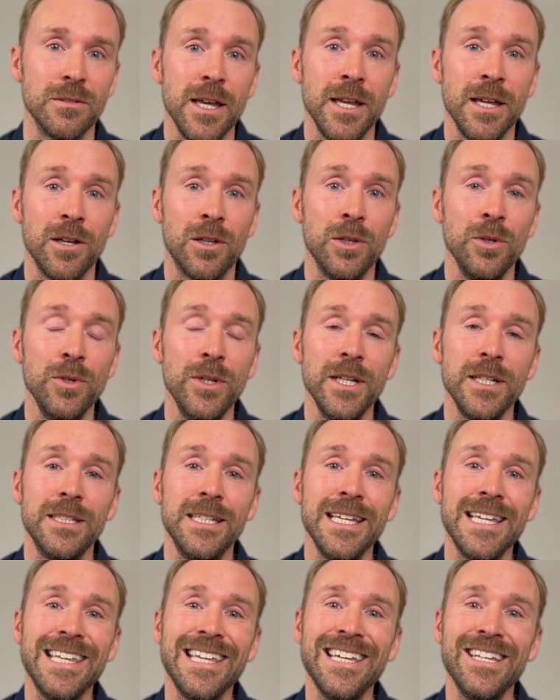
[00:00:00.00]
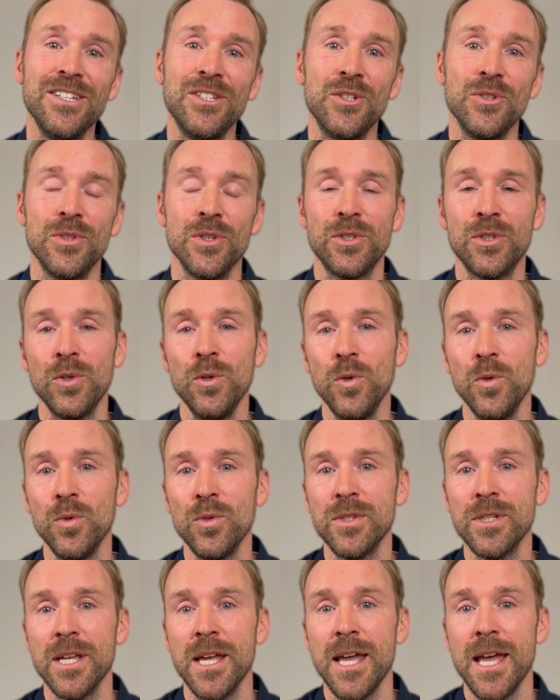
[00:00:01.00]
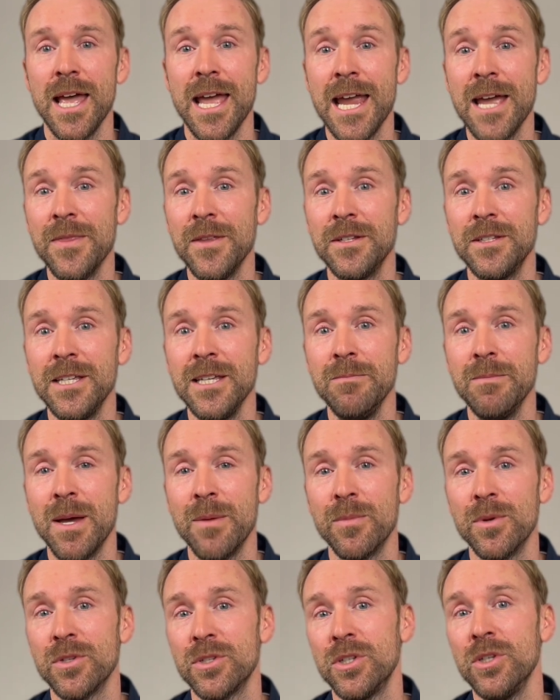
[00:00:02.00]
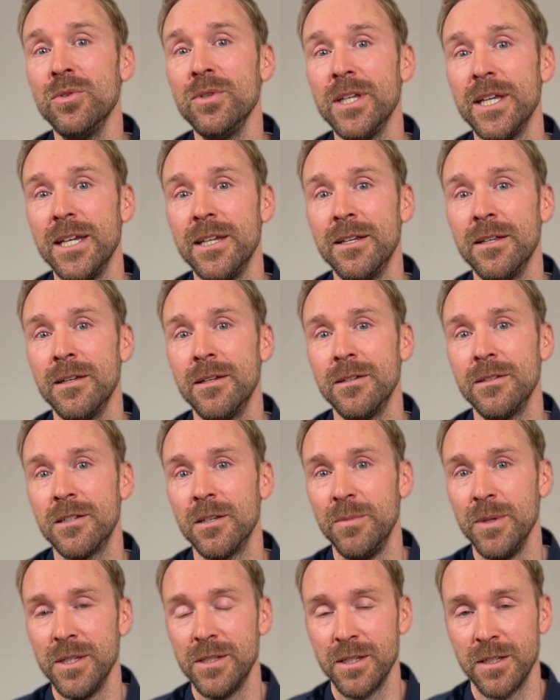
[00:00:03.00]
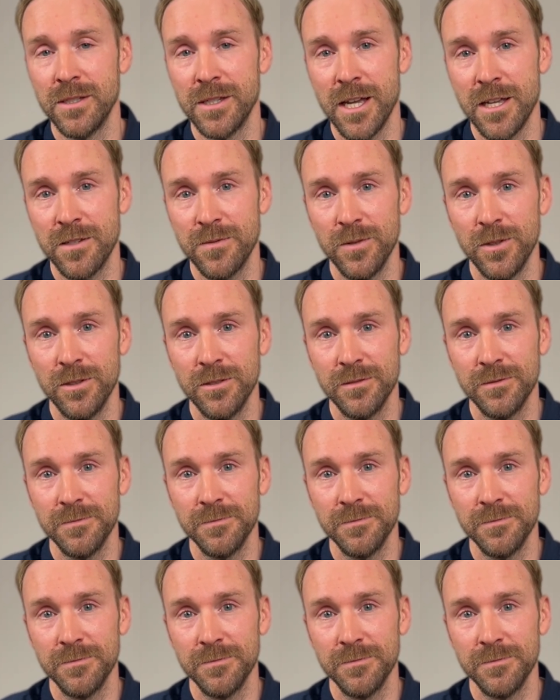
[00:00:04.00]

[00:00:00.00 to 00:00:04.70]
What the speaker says: including digging into the tools and the team members you need to be successful.